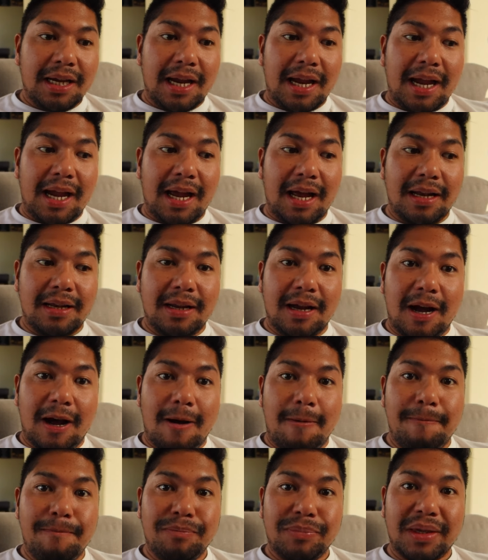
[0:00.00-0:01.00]
and
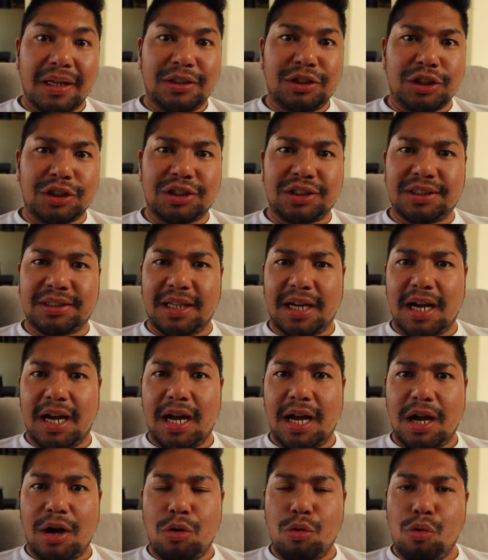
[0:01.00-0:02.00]
um, just
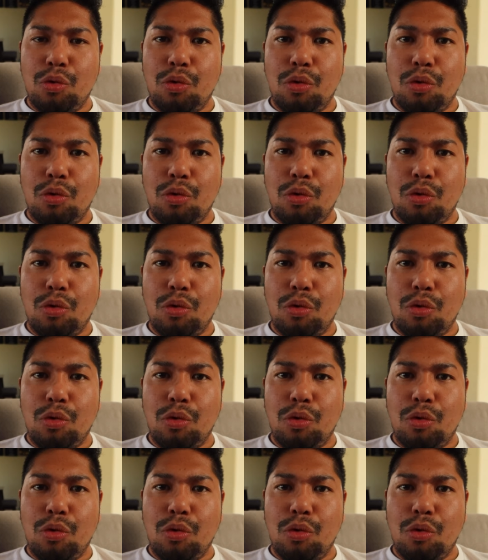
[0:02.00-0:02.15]
uh,